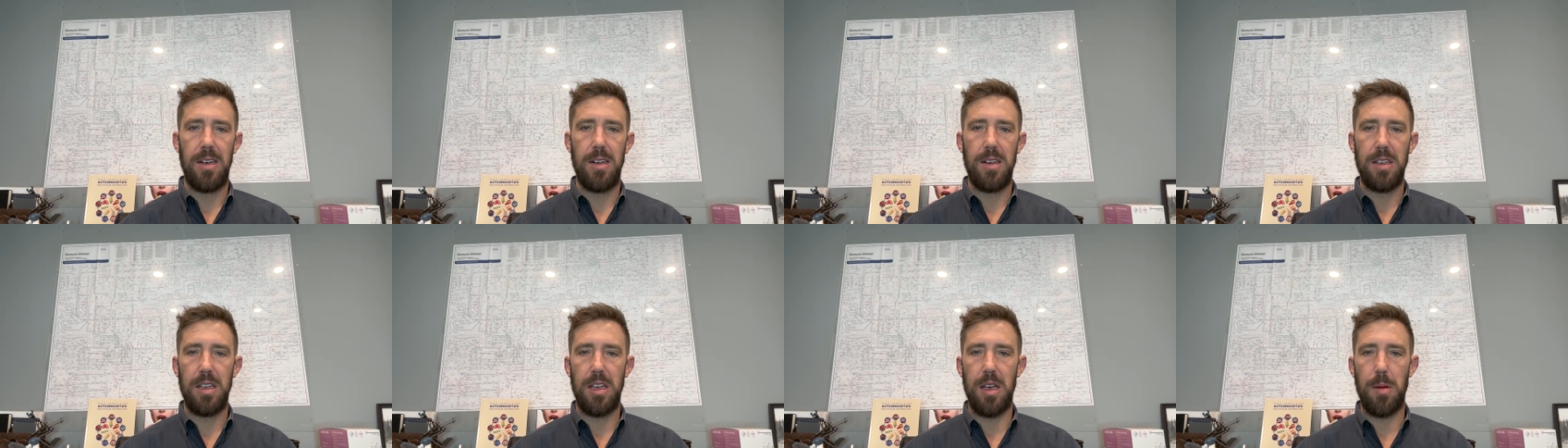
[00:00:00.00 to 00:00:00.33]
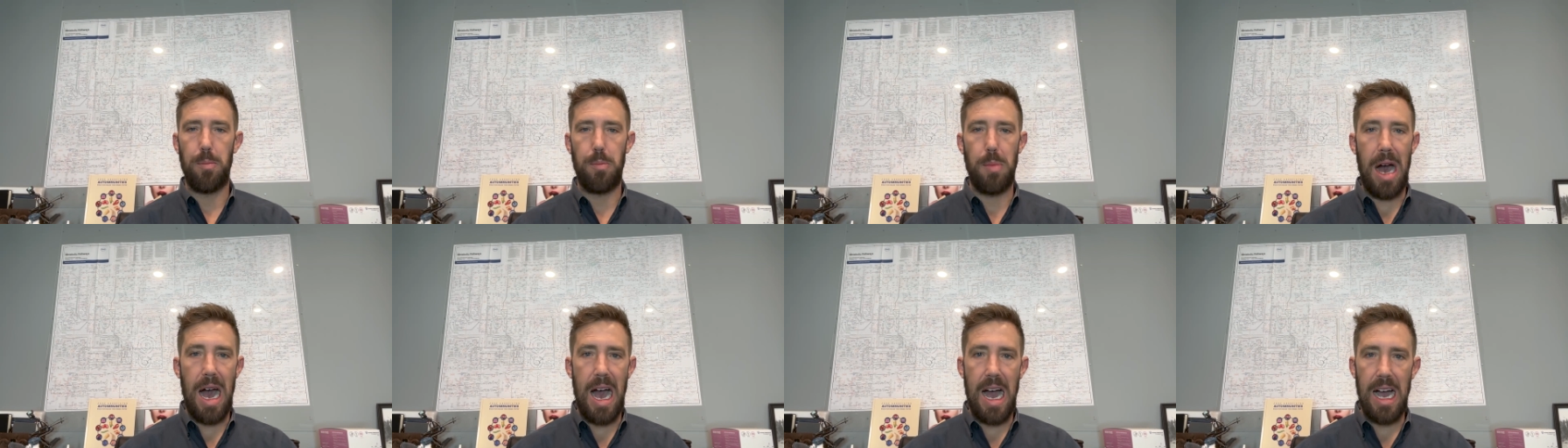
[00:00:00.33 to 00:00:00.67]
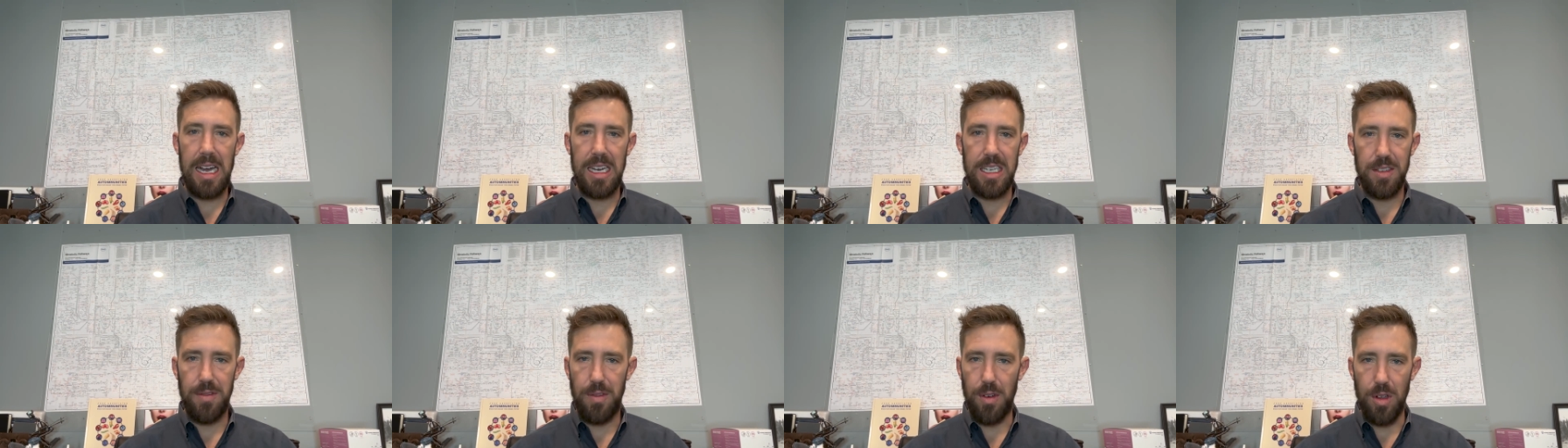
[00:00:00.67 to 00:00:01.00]
a
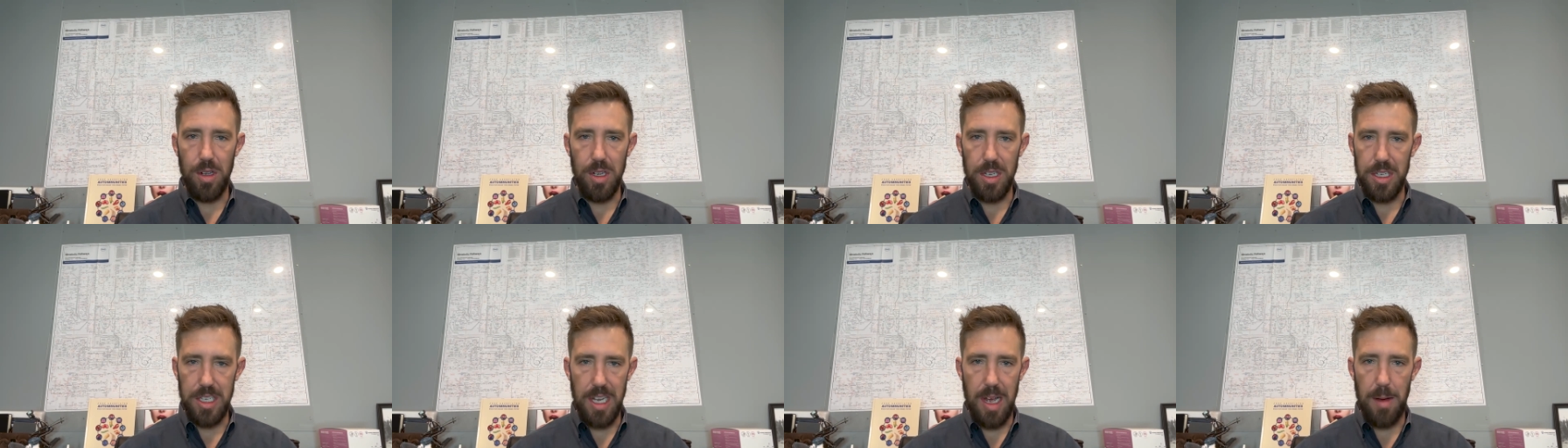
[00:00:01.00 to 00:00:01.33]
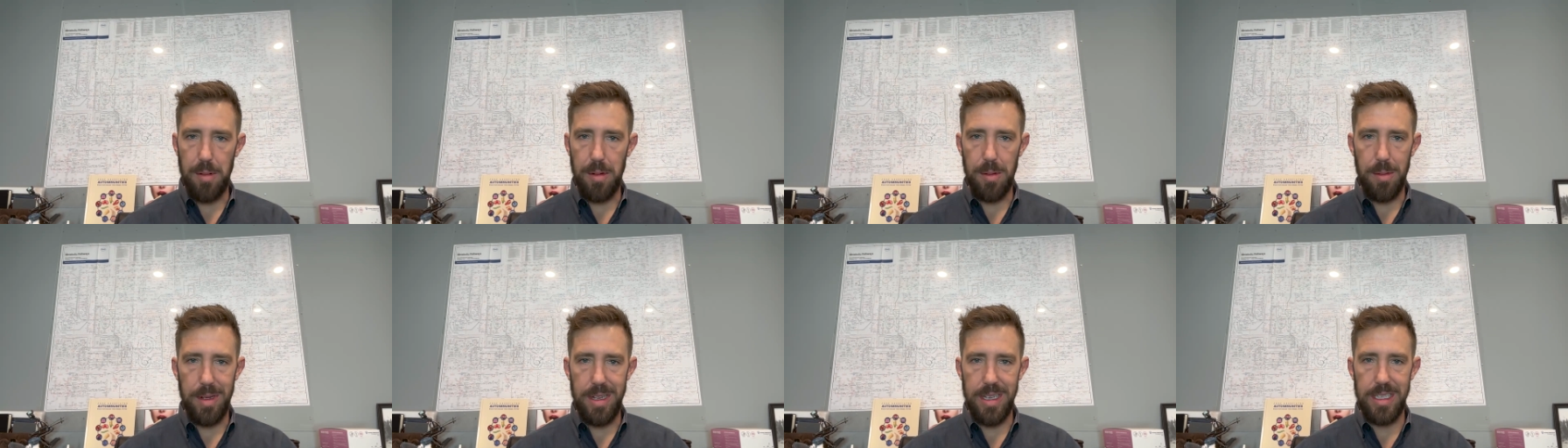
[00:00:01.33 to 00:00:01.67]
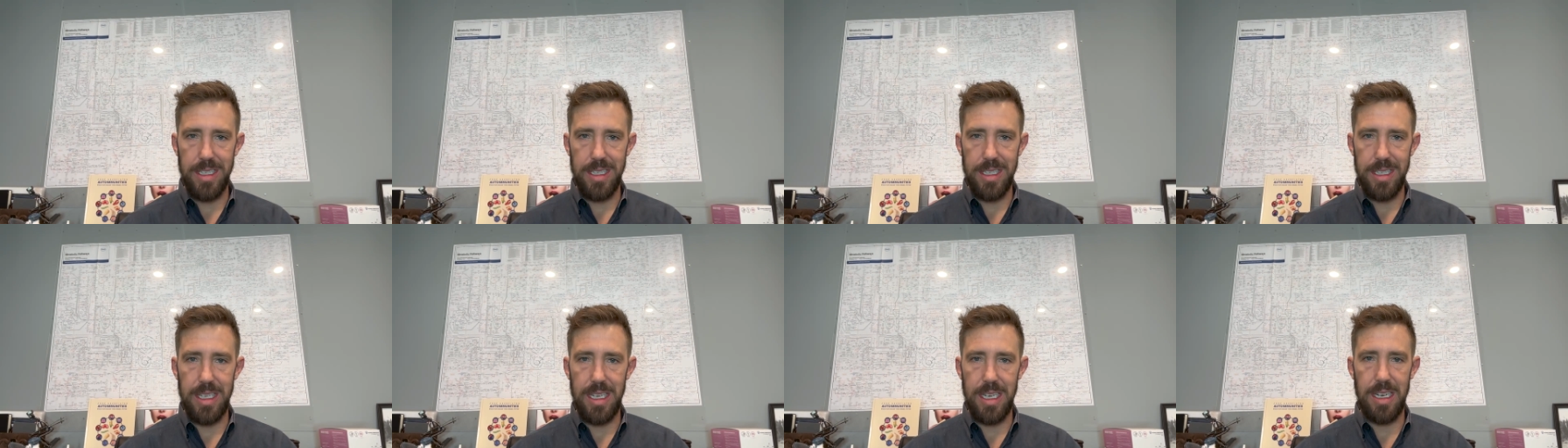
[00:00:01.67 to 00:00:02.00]
box full of
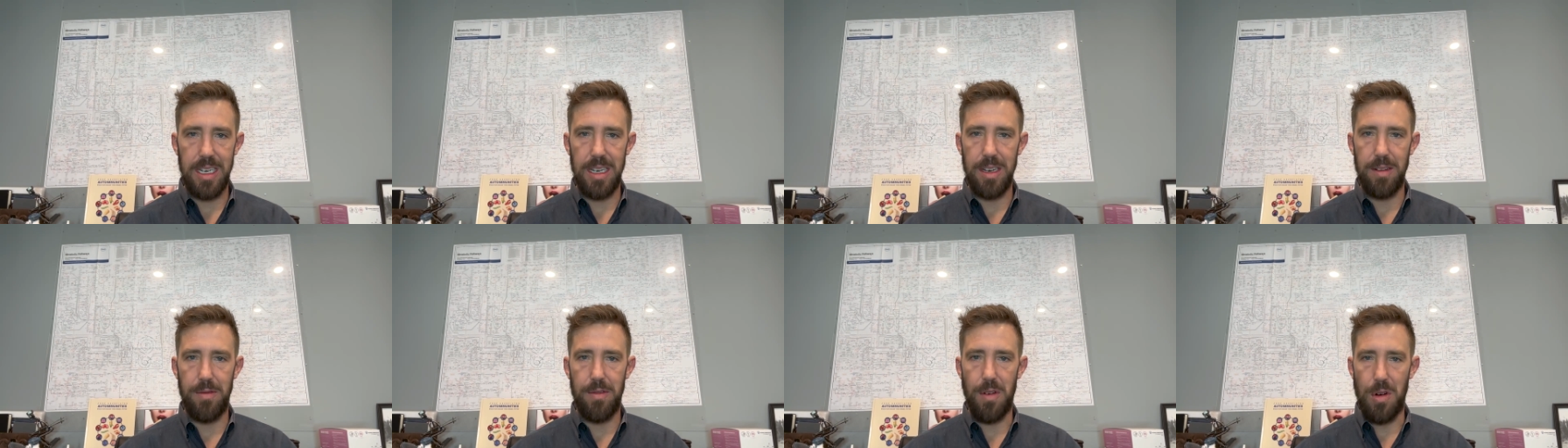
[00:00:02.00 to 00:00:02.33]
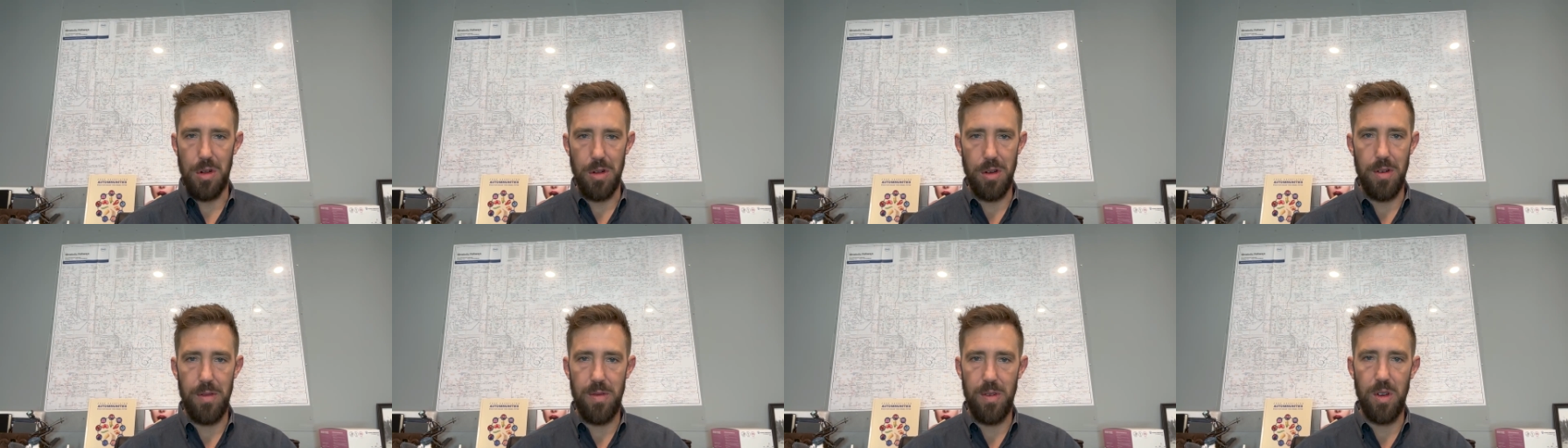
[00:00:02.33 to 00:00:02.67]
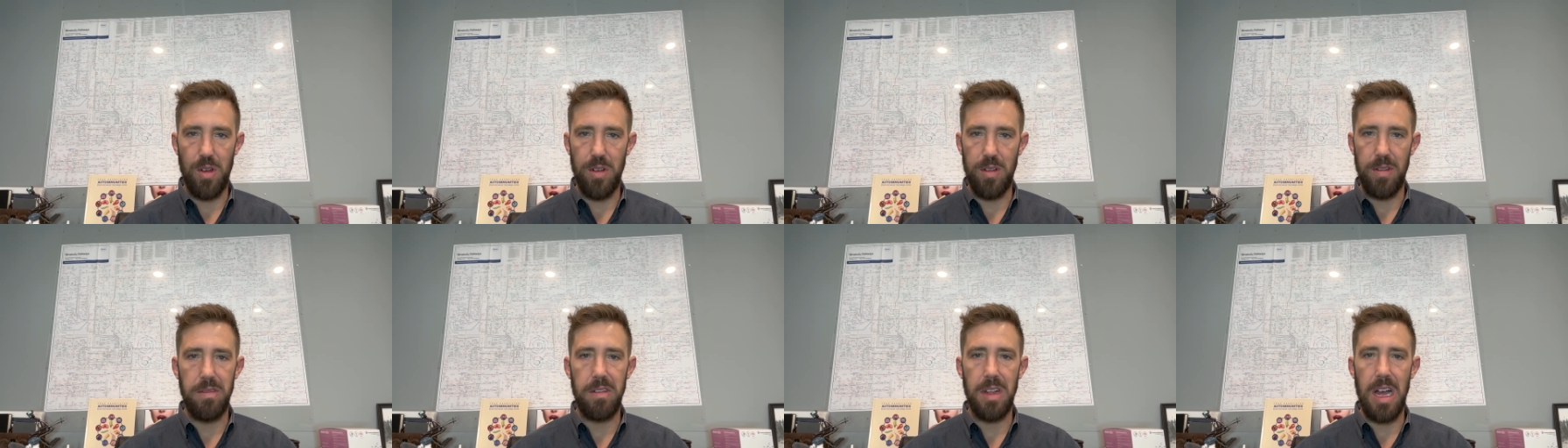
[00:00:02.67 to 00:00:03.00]
supplements and a folder
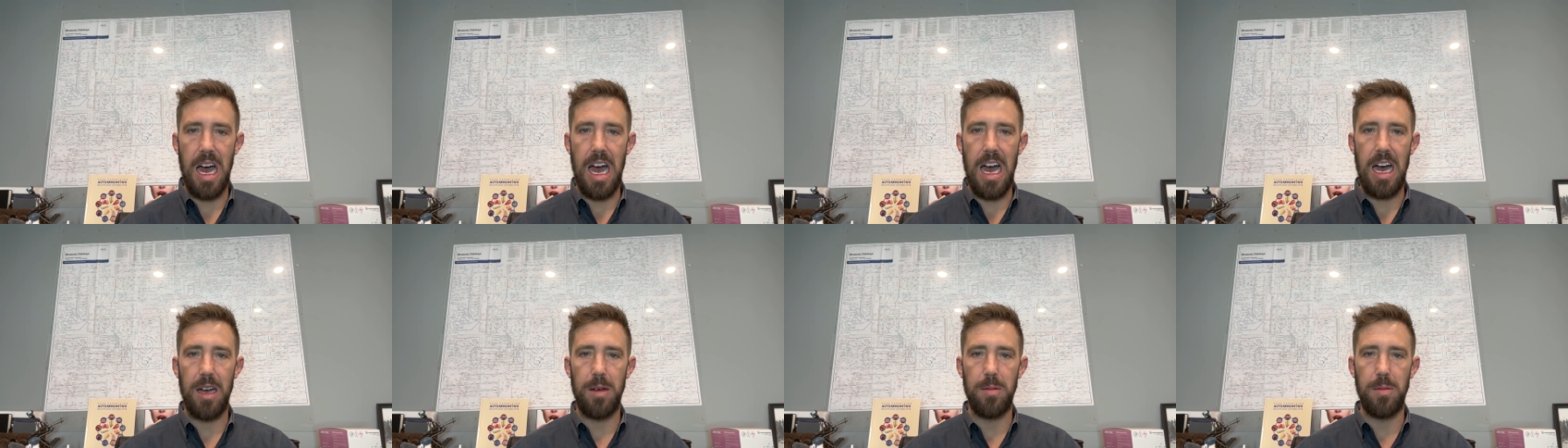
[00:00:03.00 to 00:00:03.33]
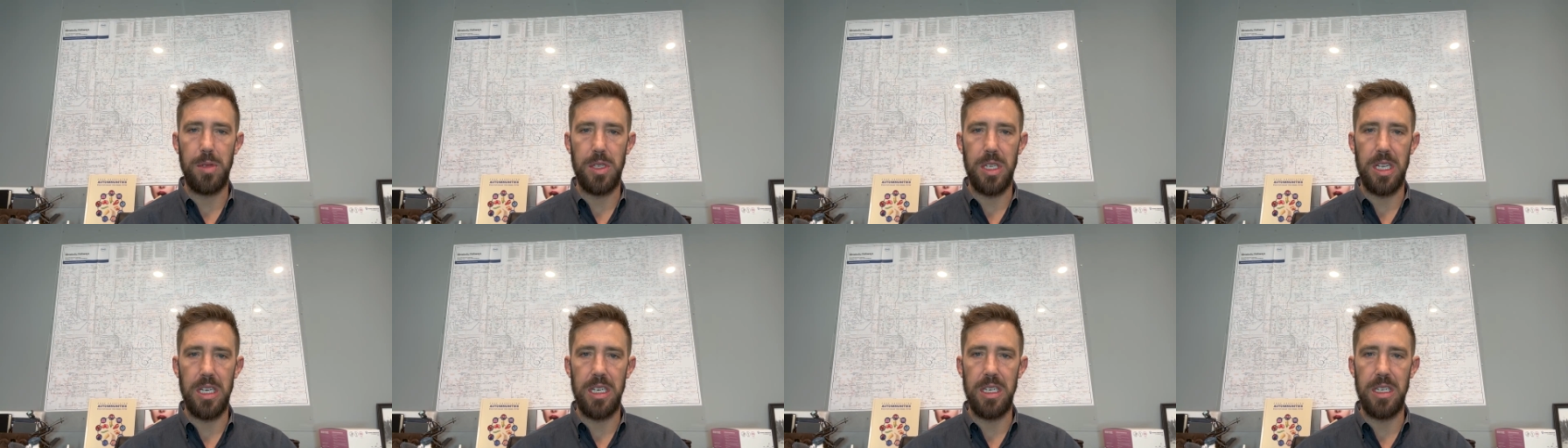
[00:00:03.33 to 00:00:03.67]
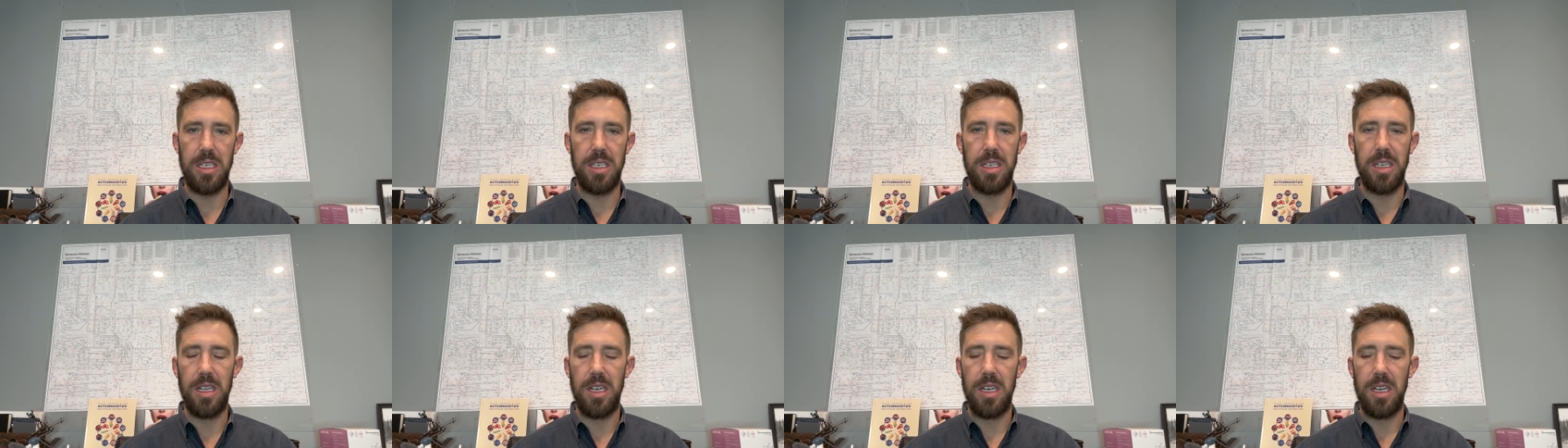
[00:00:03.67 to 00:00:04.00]
full of labs and